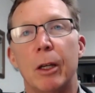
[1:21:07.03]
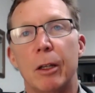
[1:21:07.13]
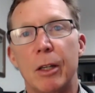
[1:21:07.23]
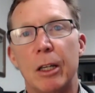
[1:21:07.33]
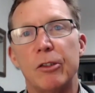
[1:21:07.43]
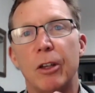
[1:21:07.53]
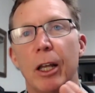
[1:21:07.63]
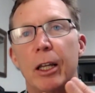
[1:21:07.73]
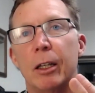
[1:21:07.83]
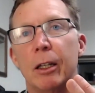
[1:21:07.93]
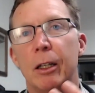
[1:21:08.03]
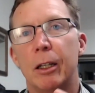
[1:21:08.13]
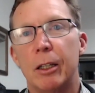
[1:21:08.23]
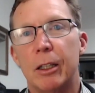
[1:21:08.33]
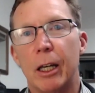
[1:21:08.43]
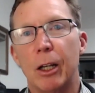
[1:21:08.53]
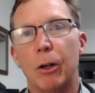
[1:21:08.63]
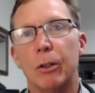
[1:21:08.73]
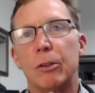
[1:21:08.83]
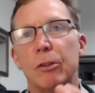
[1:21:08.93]
Nestle,
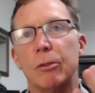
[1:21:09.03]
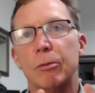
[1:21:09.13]
Kellogg's,